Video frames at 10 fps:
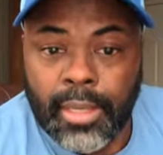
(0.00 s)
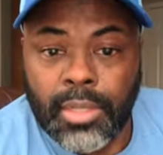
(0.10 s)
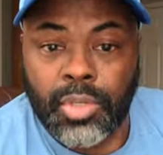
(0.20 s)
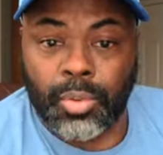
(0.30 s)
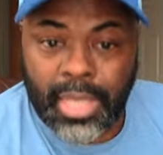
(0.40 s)

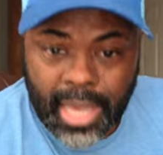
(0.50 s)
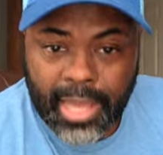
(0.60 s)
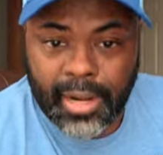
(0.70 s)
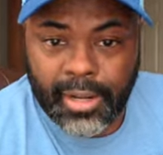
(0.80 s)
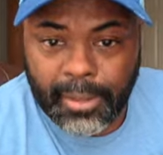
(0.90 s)
So,
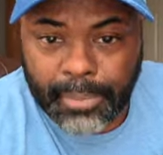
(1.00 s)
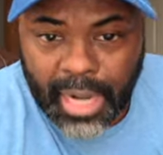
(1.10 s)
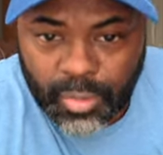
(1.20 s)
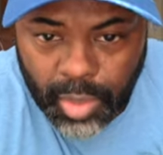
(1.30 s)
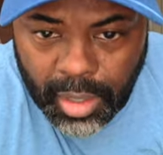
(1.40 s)
Canada, but
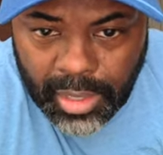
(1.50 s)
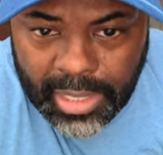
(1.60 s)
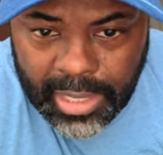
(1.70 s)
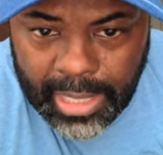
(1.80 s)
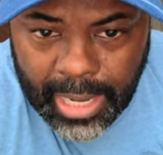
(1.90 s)
I rarely
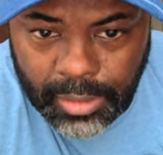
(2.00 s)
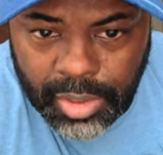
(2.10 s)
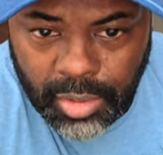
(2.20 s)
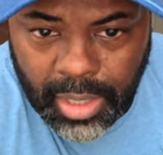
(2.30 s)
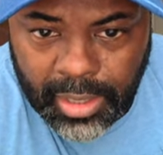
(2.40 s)
eat out,
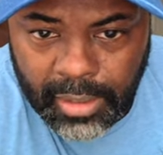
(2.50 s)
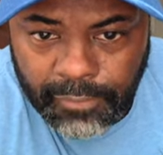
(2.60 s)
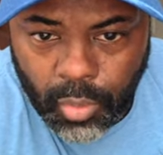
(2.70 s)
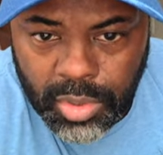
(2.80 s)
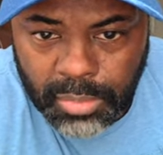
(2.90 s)
so I can
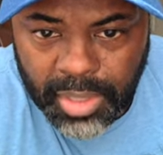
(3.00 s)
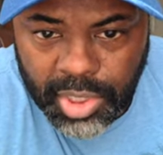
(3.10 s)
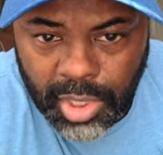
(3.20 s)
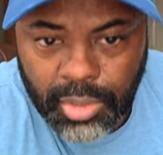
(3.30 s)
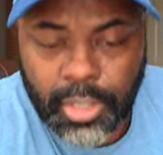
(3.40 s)
afford to be
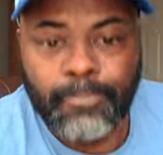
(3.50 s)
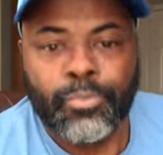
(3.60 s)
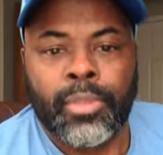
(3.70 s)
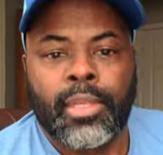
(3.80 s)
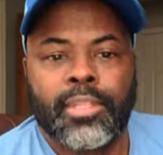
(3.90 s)
generous.
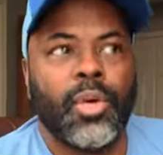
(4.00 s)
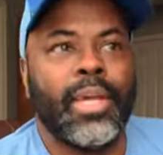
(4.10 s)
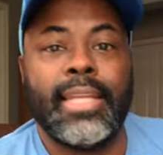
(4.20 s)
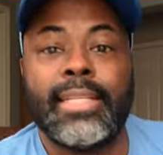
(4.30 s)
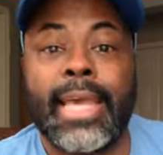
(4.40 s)
So,
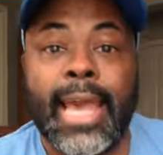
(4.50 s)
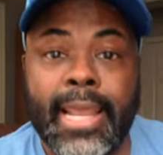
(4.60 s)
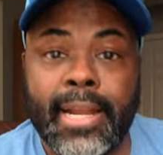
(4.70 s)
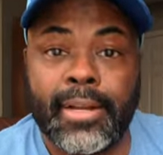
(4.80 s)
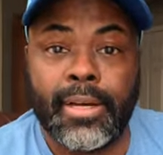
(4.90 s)
in
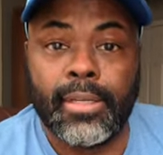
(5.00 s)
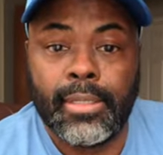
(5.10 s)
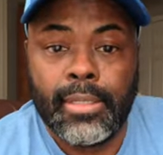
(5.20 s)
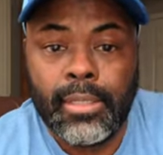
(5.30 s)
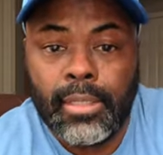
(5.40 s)
Canada,
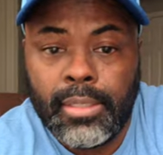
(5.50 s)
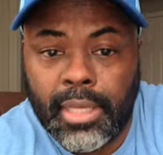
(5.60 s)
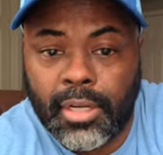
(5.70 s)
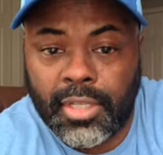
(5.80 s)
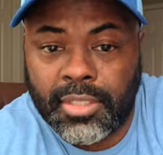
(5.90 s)

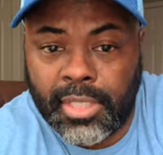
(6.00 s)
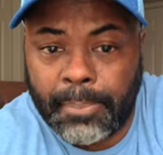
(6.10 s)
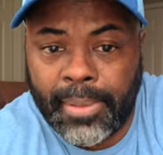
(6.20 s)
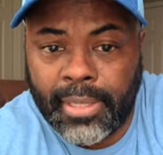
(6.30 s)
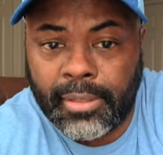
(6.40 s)
there's a
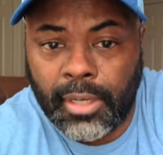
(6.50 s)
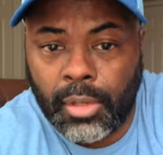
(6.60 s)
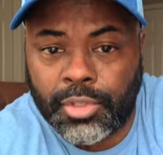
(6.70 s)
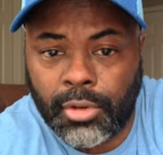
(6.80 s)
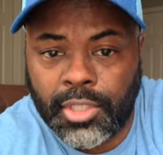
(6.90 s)
tipping
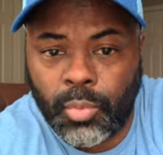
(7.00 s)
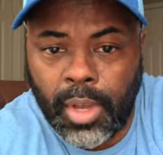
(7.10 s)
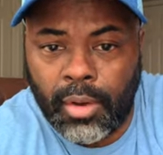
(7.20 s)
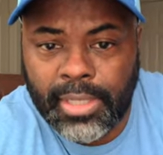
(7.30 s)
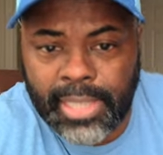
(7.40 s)
culture as
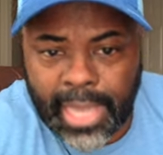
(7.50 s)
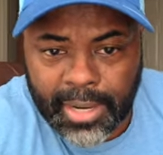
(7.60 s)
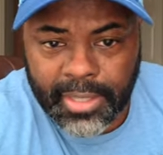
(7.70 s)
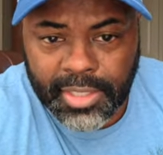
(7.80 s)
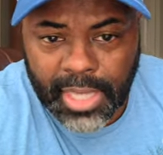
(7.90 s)
well. In
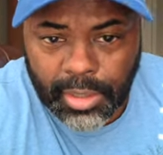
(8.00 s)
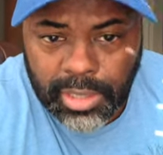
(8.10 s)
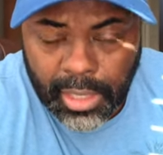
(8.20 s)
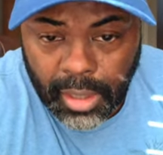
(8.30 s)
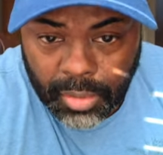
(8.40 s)
Canada, sounds
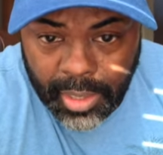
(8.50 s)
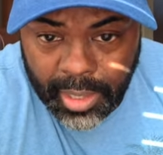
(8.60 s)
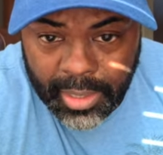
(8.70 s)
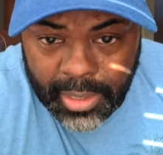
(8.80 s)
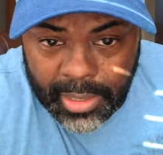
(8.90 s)
like.
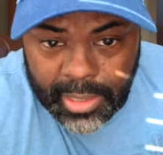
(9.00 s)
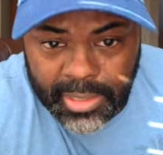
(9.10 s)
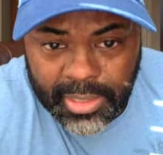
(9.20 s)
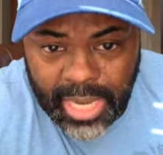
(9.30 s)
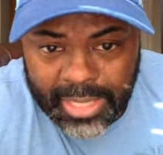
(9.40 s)
Okay. It
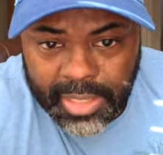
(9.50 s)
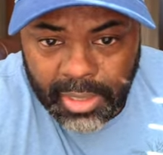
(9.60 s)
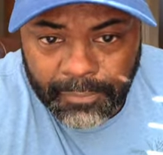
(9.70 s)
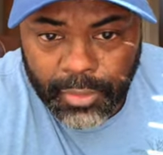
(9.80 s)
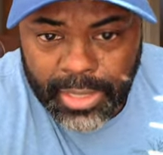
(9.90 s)
says, I
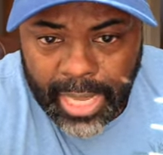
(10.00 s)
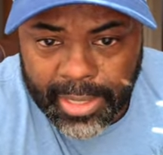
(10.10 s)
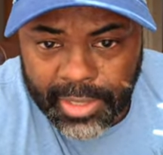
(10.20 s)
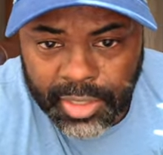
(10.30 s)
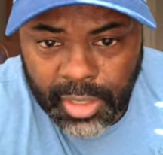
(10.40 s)
tip for
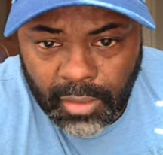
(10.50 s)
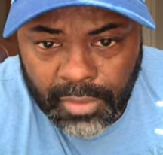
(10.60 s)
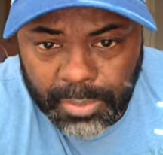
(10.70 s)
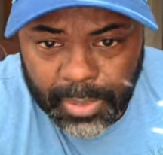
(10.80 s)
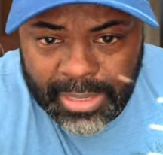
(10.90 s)
dining
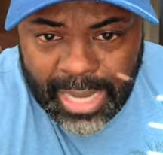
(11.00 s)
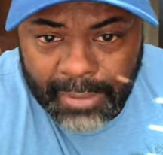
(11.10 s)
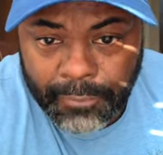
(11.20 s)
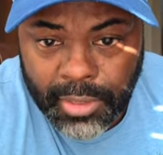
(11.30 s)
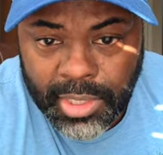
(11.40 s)
service, but
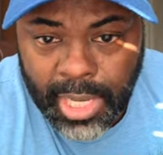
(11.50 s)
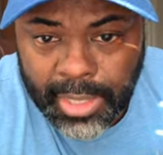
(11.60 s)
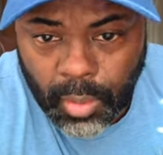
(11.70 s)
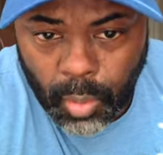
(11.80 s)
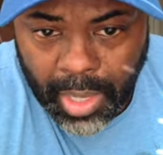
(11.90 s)
not for
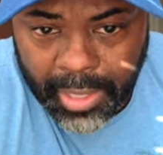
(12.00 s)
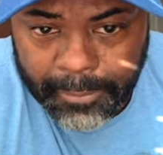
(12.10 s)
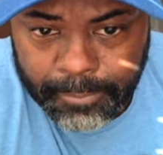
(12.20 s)
takeaway.